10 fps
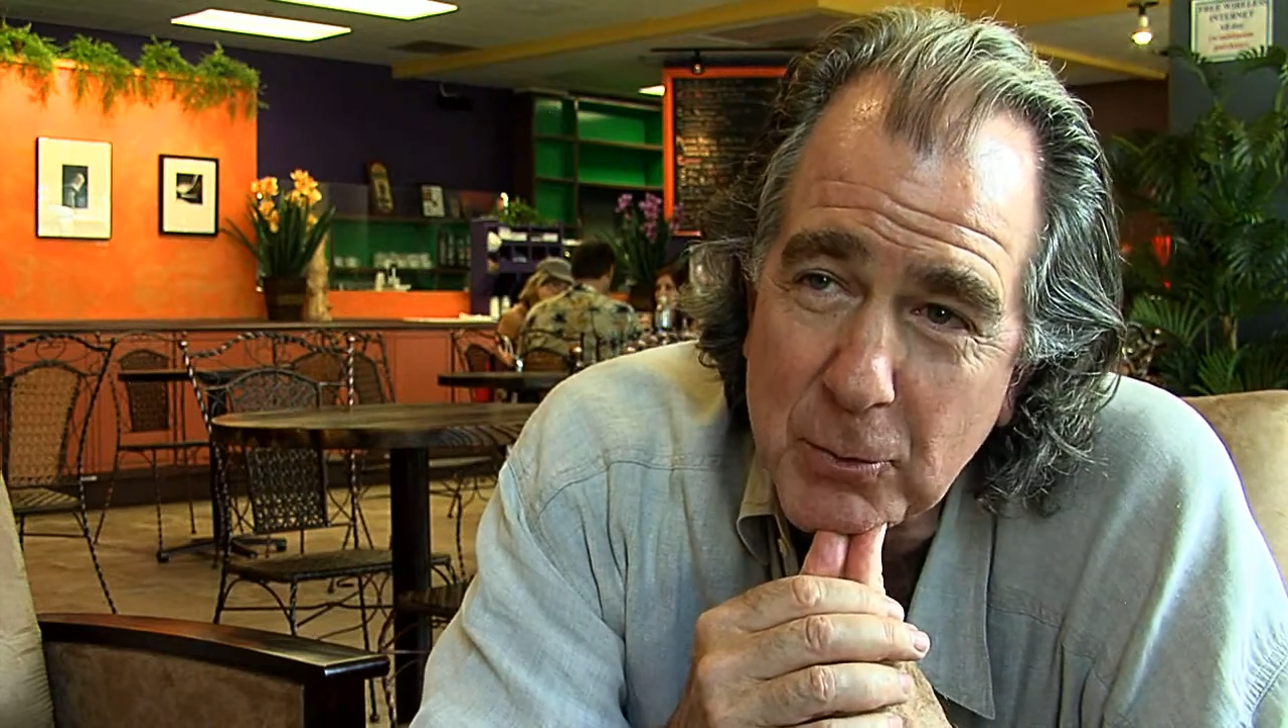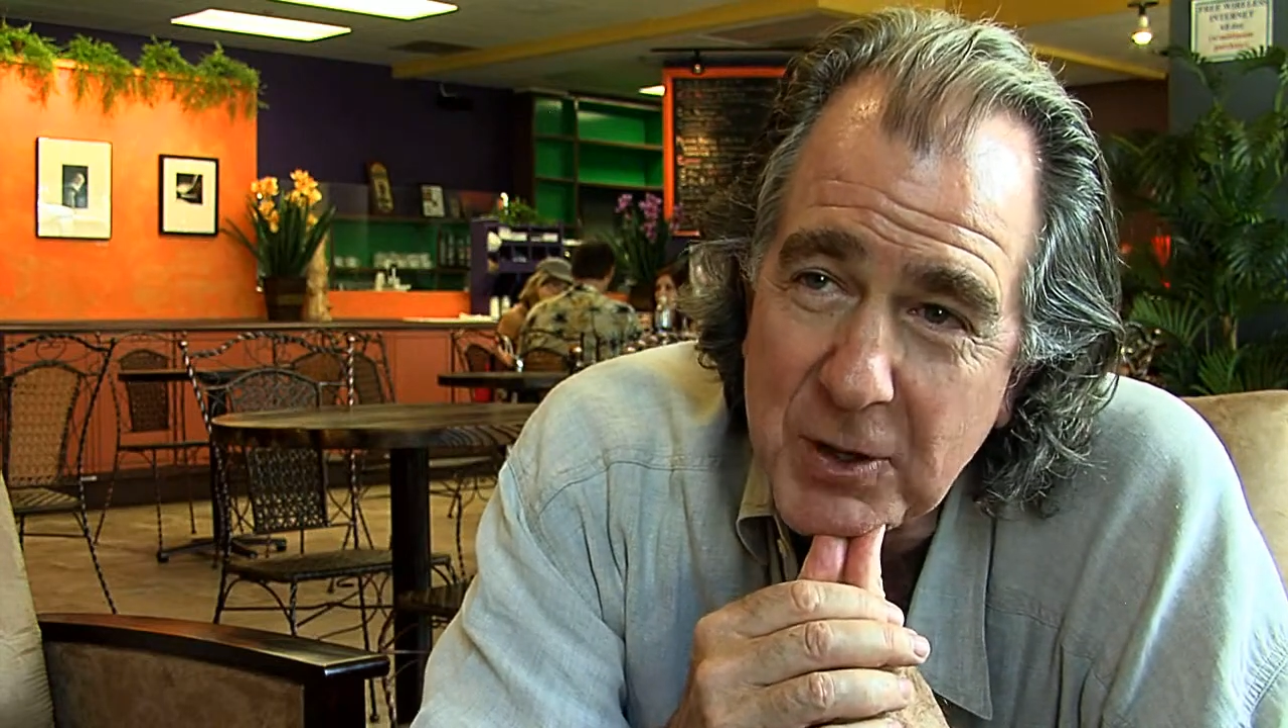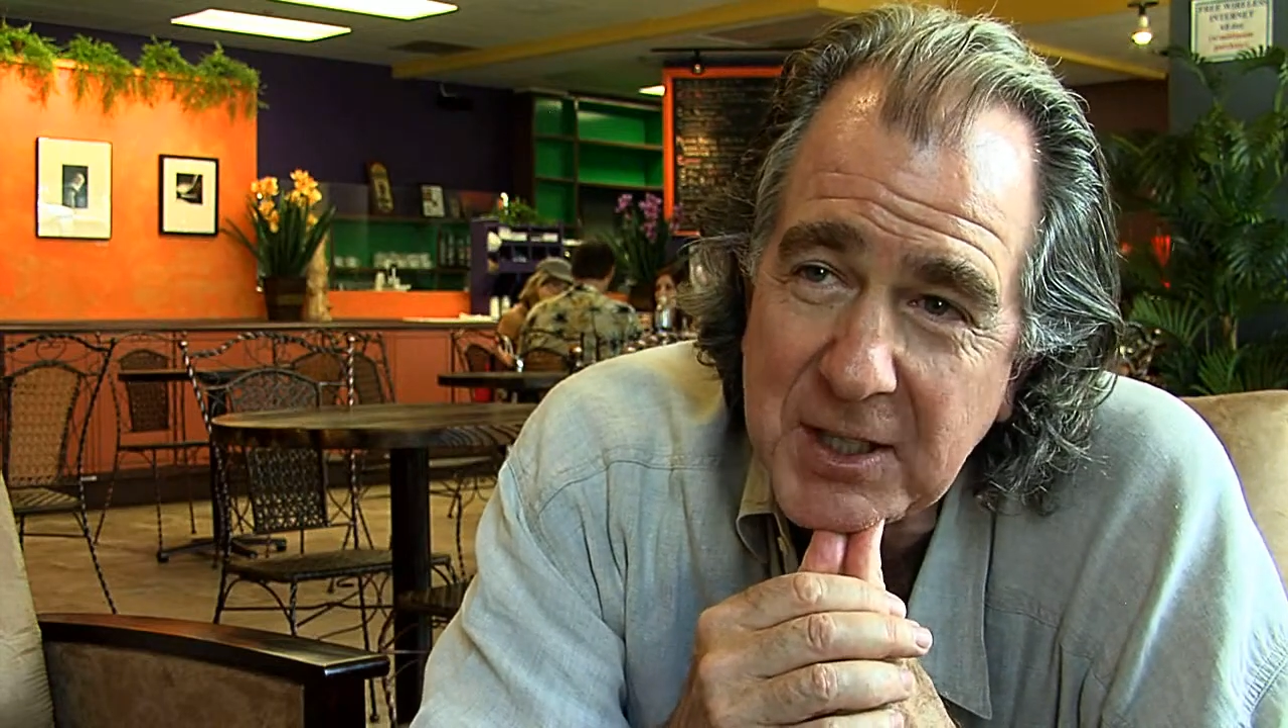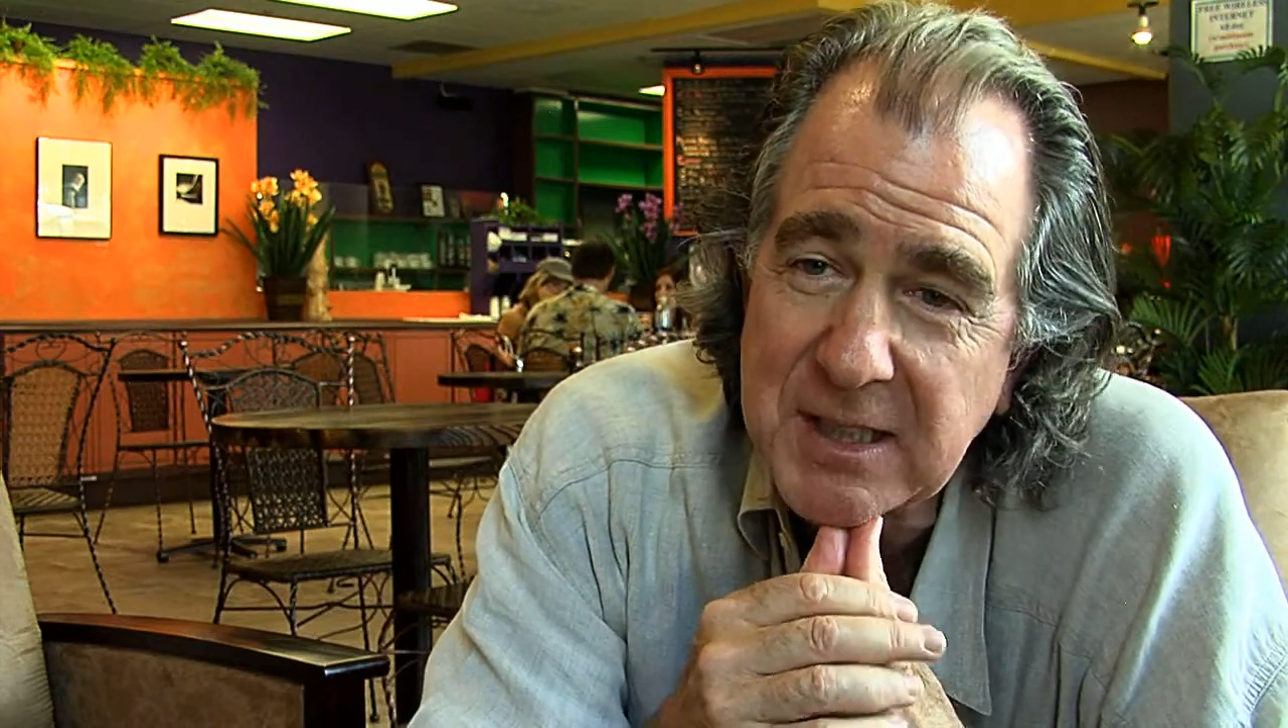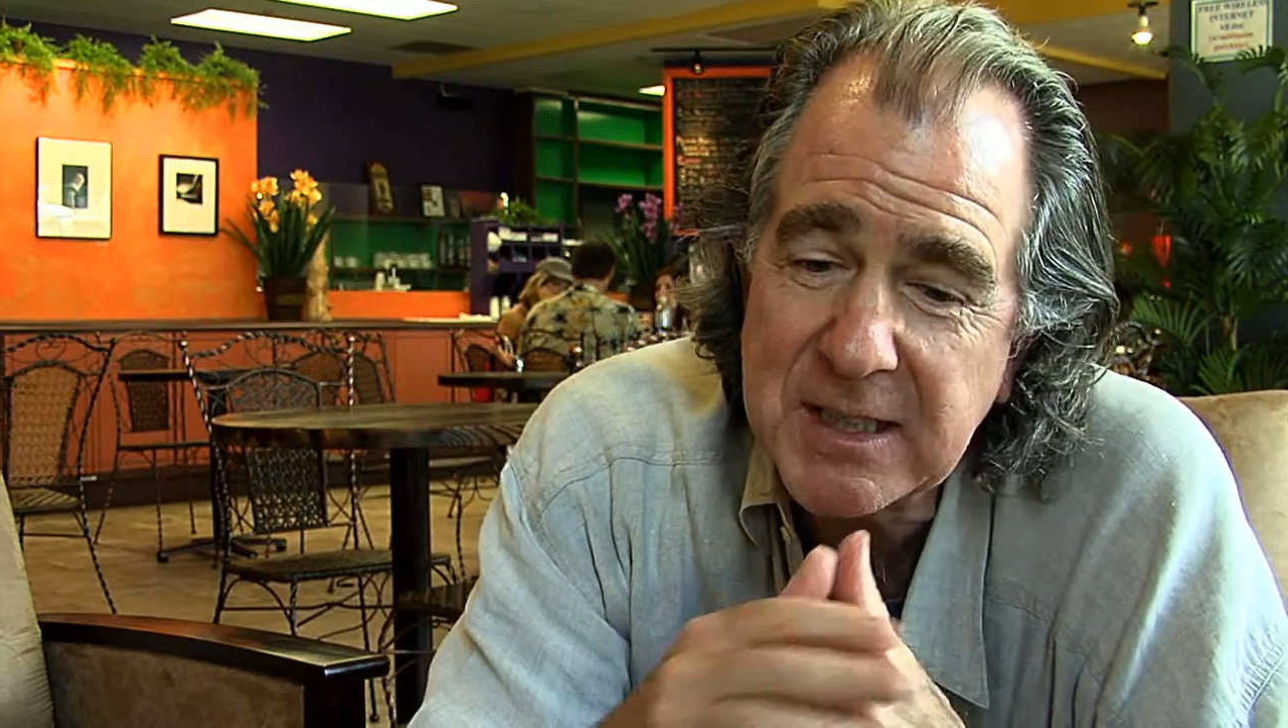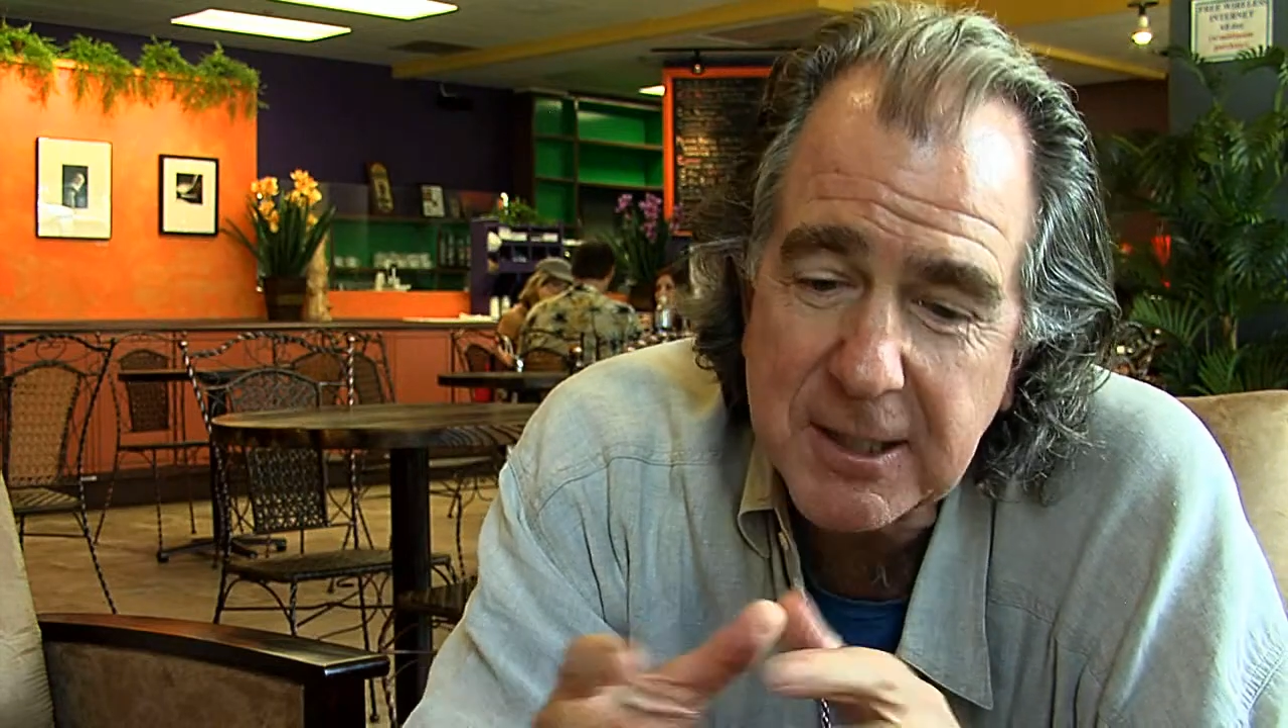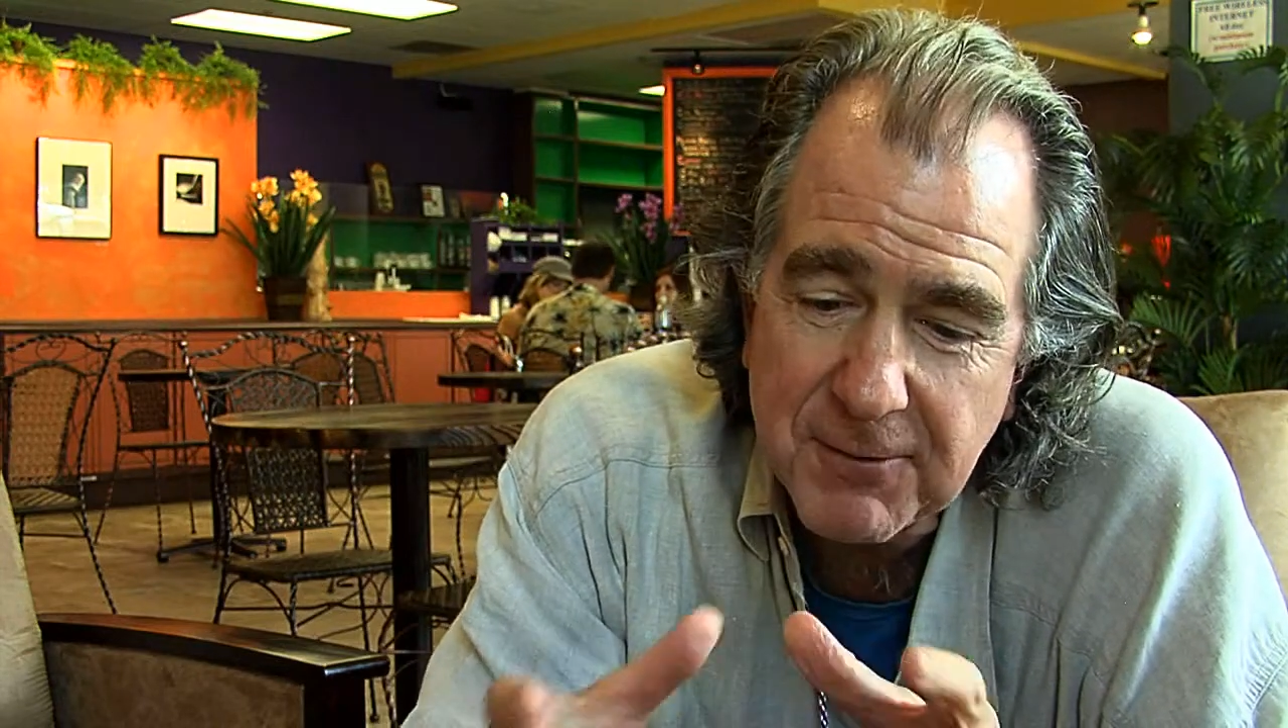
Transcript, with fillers: I wanted to see